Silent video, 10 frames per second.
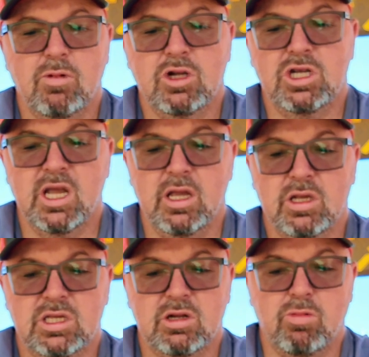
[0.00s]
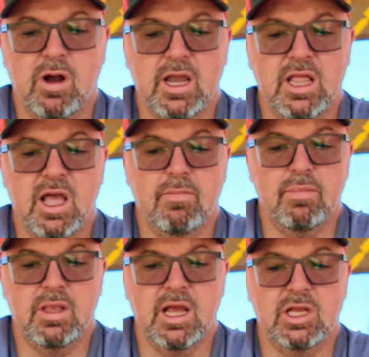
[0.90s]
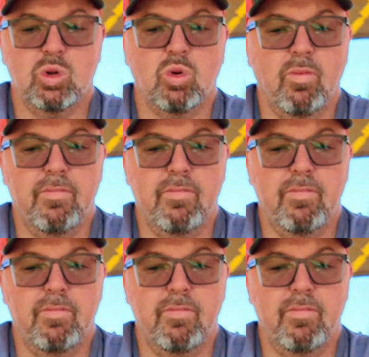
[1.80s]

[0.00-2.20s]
Once you get used to rocking that tool